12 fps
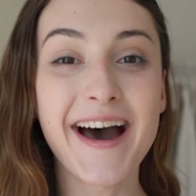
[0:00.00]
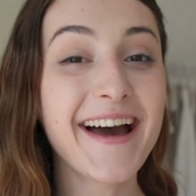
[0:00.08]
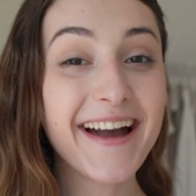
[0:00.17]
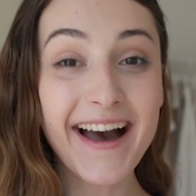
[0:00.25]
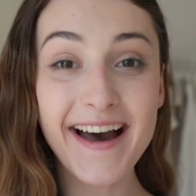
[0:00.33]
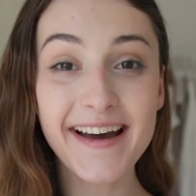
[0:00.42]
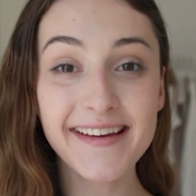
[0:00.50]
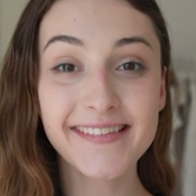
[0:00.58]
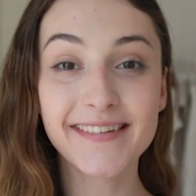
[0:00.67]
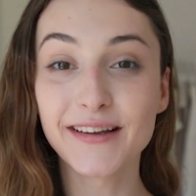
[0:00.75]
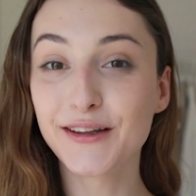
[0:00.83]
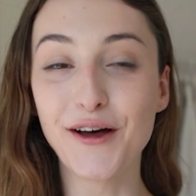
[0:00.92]
Hi
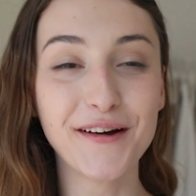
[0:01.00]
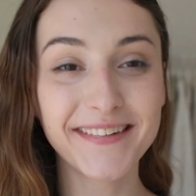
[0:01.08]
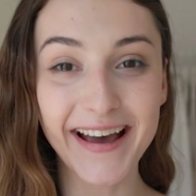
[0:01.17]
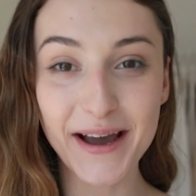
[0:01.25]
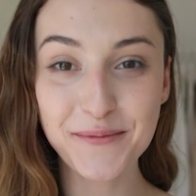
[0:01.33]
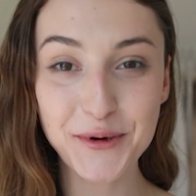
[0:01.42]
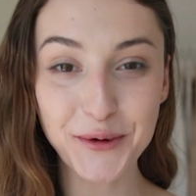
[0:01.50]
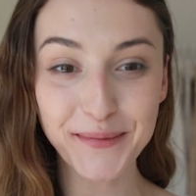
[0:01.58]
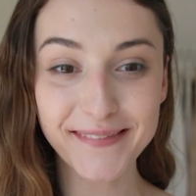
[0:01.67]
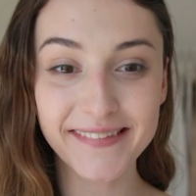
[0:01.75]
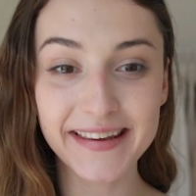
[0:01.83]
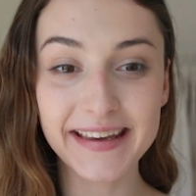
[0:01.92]
guys, a long time no
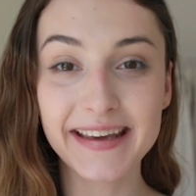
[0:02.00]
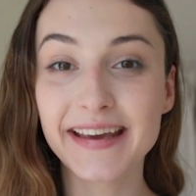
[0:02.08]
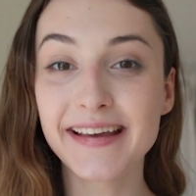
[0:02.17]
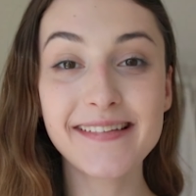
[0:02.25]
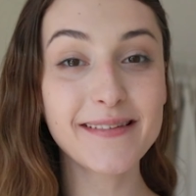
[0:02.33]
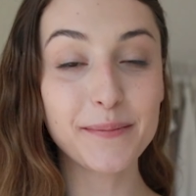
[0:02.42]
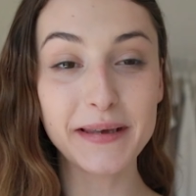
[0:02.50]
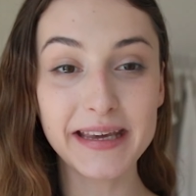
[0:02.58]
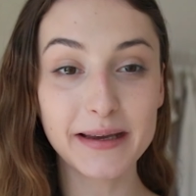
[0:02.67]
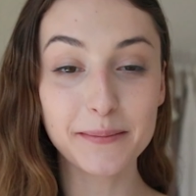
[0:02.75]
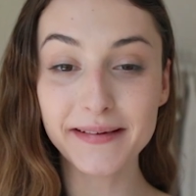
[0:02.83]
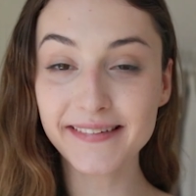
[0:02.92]
see. It's
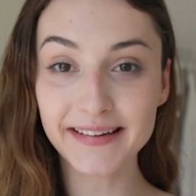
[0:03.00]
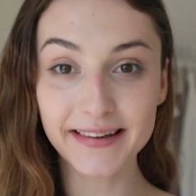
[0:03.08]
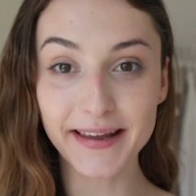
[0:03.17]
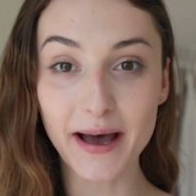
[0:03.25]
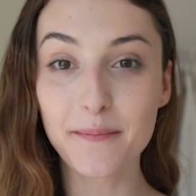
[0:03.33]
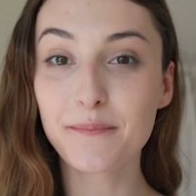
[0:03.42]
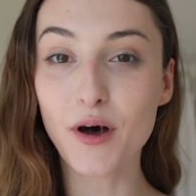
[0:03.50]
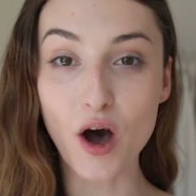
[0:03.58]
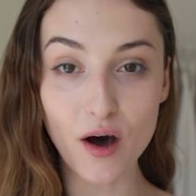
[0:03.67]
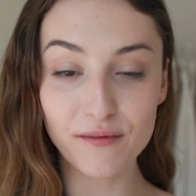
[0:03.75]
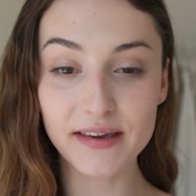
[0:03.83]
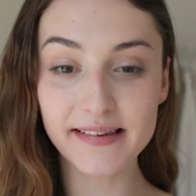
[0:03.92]
me, Mathilda,
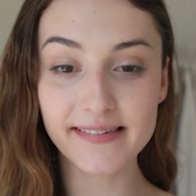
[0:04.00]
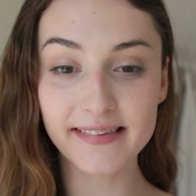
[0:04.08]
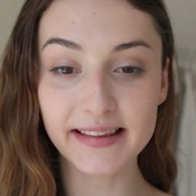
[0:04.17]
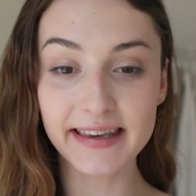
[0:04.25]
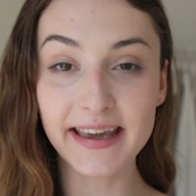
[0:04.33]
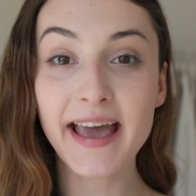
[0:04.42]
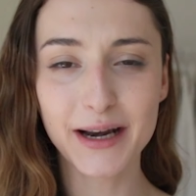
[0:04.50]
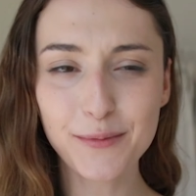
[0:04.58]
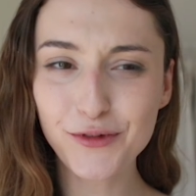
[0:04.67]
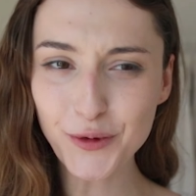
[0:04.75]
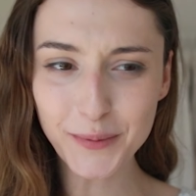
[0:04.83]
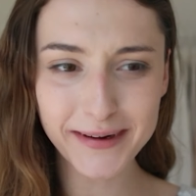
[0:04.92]
obviously, and I'm
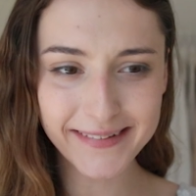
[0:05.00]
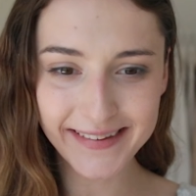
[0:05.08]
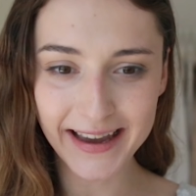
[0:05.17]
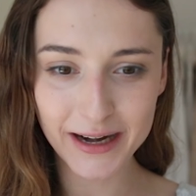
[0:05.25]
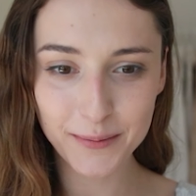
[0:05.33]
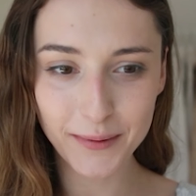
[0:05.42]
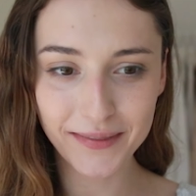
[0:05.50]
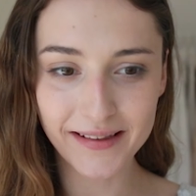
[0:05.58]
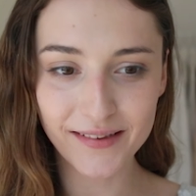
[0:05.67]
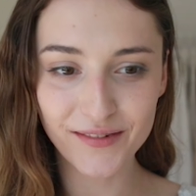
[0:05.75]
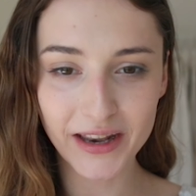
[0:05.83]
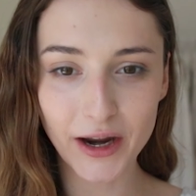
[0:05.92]
super excited about
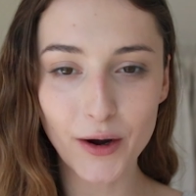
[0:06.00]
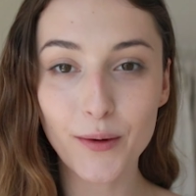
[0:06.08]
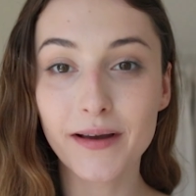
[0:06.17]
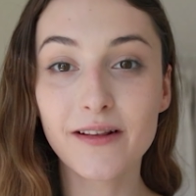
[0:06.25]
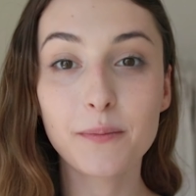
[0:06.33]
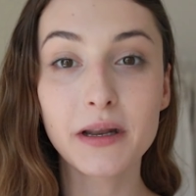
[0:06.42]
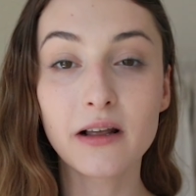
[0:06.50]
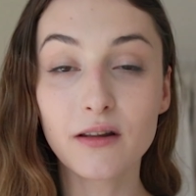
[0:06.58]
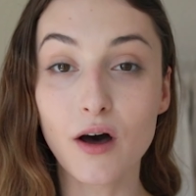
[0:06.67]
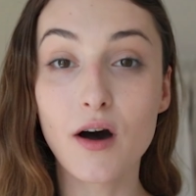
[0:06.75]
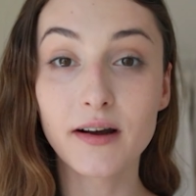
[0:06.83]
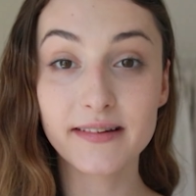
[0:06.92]
this video. It's been a
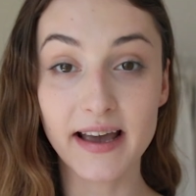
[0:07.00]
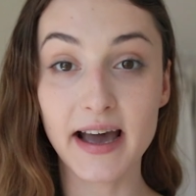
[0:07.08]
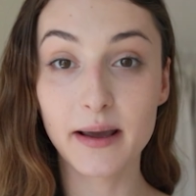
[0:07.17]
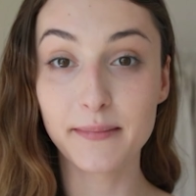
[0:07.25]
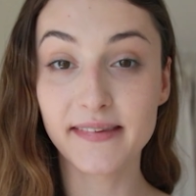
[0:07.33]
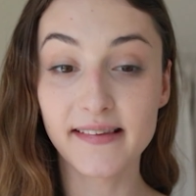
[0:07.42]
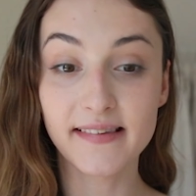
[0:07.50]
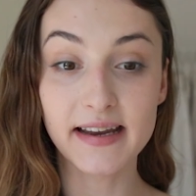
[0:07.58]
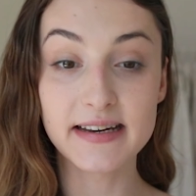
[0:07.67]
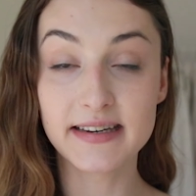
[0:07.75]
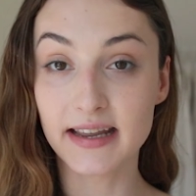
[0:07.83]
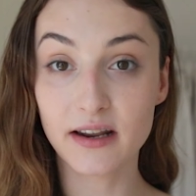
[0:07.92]
long time since
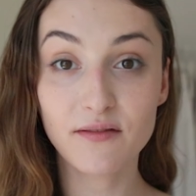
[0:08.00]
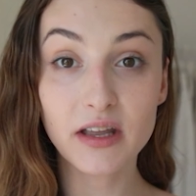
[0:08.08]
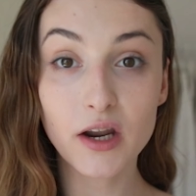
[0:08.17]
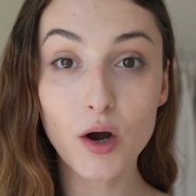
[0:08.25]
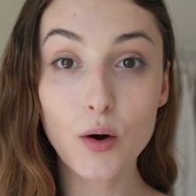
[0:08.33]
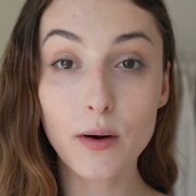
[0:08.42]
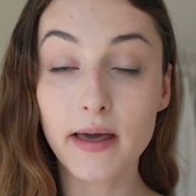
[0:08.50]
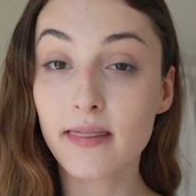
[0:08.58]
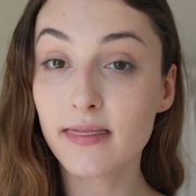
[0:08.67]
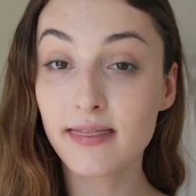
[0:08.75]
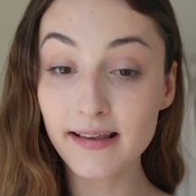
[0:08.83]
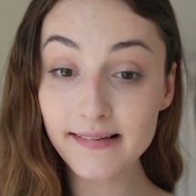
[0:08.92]
I did a video,
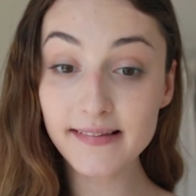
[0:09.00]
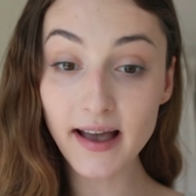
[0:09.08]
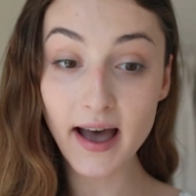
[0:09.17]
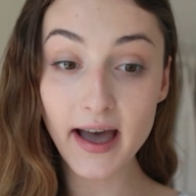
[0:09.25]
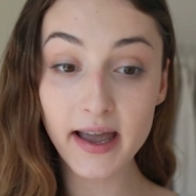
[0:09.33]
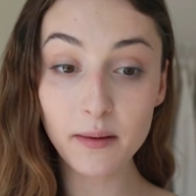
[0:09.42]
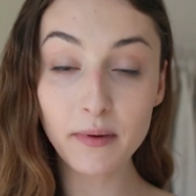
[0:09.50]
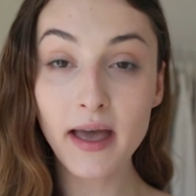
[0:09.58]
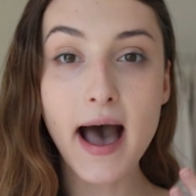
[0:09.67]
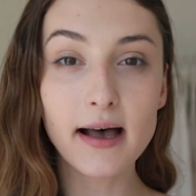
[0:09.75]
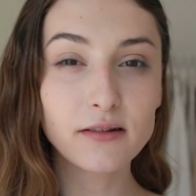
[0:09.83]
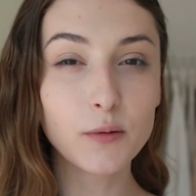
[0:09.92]
and this time,
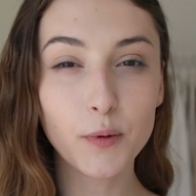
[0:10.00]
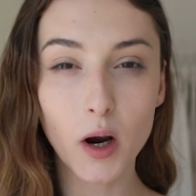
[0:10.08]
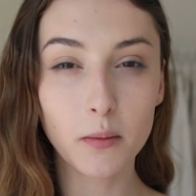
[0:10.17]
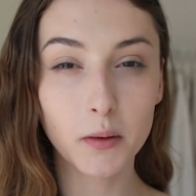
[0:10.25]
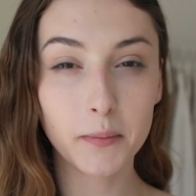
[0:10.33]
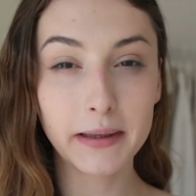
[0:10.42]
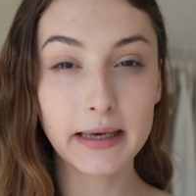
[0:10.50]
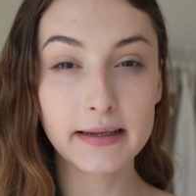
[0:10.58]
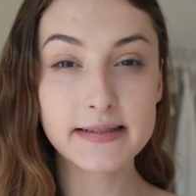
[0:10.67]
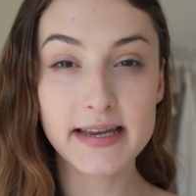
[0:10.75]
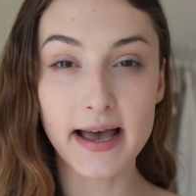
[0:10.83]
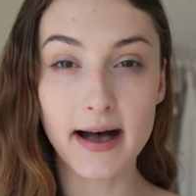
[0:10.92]
as you probably
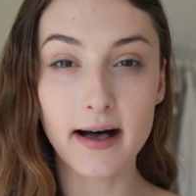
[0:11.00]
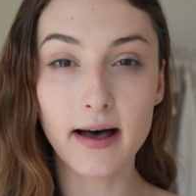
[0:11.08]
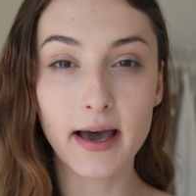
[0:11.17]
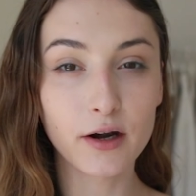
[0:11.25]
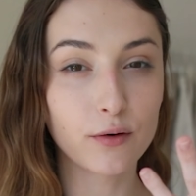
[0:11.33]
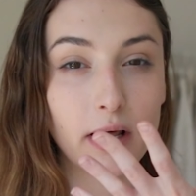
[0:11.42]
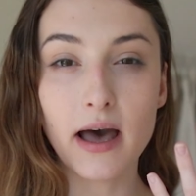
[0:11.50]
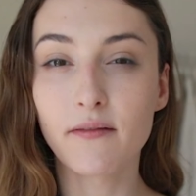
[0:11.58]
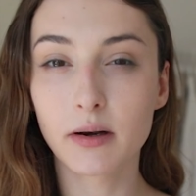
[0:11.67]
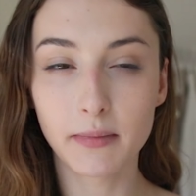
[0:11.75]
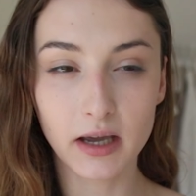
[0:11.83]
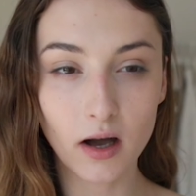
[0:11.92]
can tell, I don't
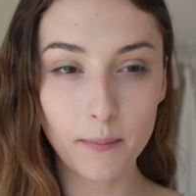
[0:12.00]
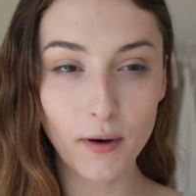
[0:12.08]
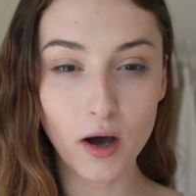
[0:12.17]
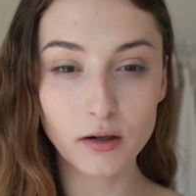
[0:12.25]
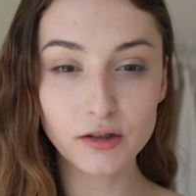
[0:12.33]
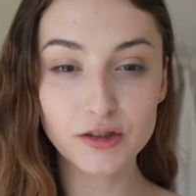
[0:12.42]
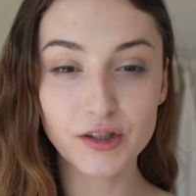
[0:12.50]
have any makeup on.